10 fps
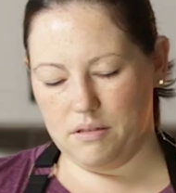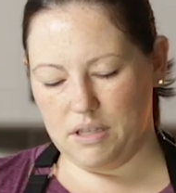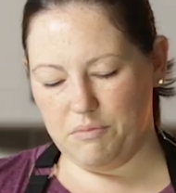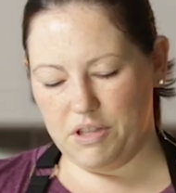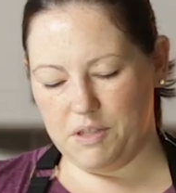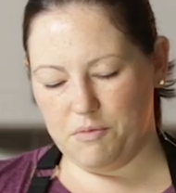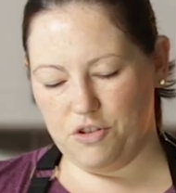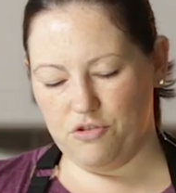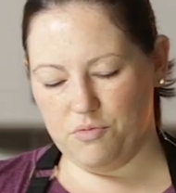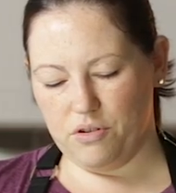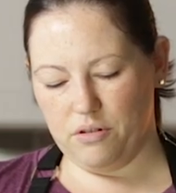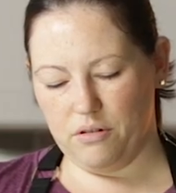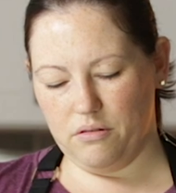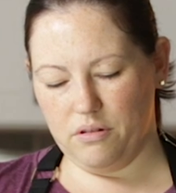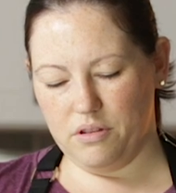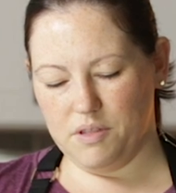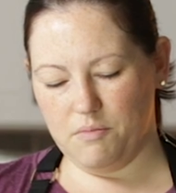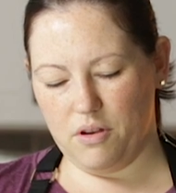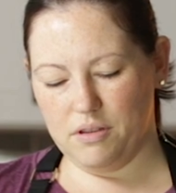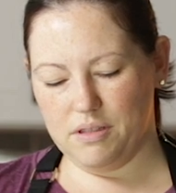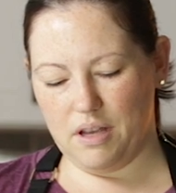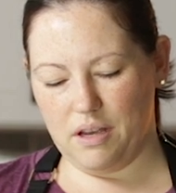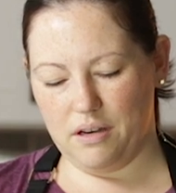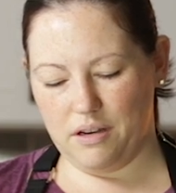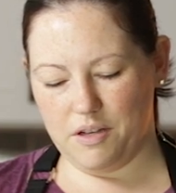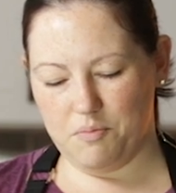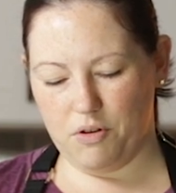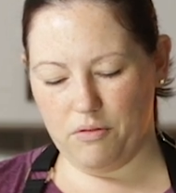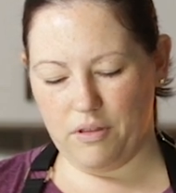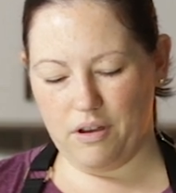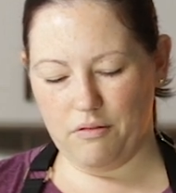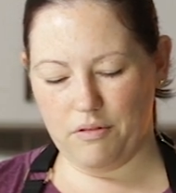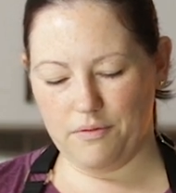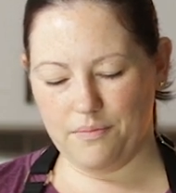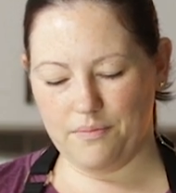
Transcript: Some of these mushrooms are a little on the small side, and I just broke that one.